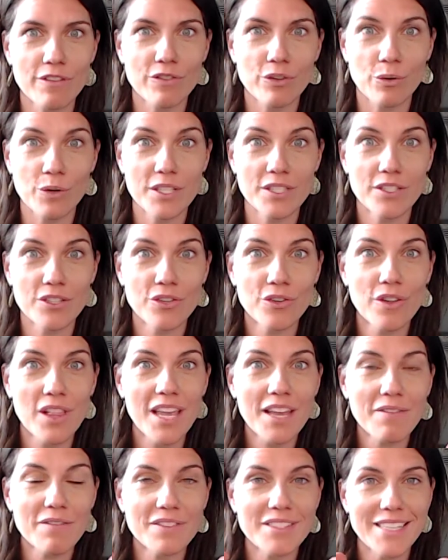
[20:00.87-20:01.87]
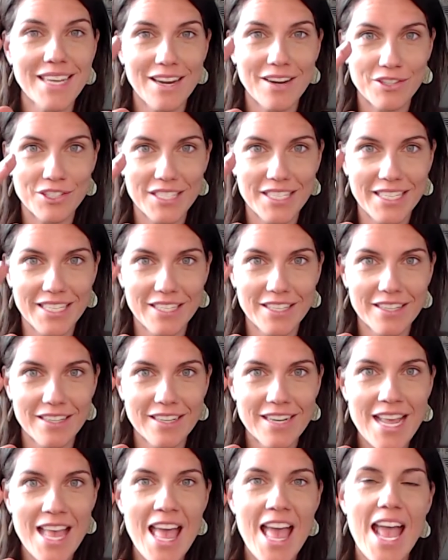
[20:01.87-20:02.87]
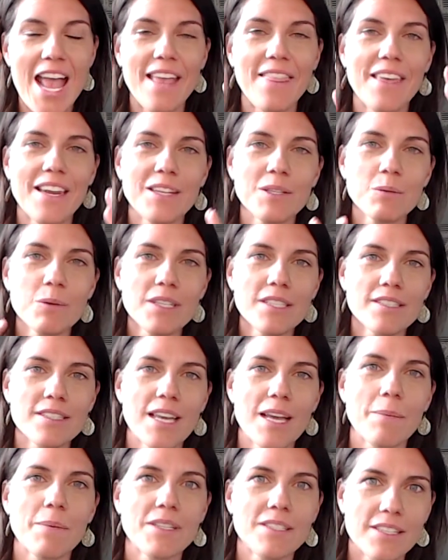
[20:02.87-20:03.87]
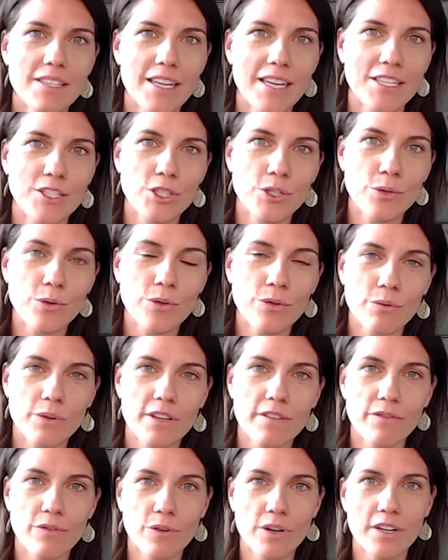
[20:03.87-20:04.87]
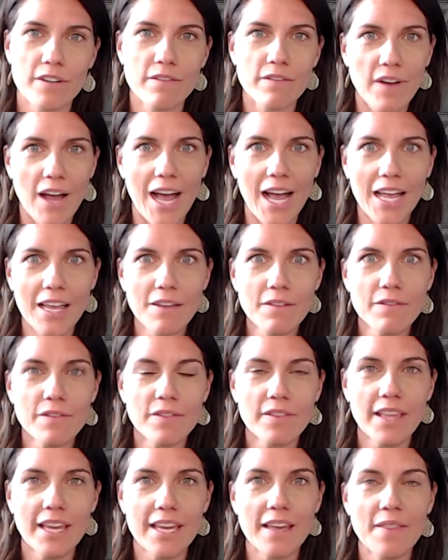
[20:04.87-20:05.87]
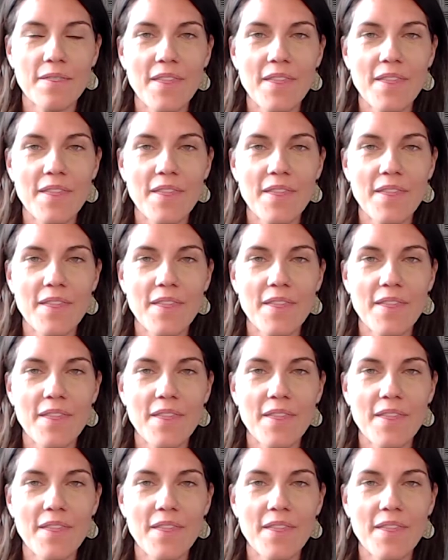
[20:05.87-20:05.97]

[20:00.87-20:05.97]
noise in your life down to here. And then as we step into day 2, 3, 4, and 5, like,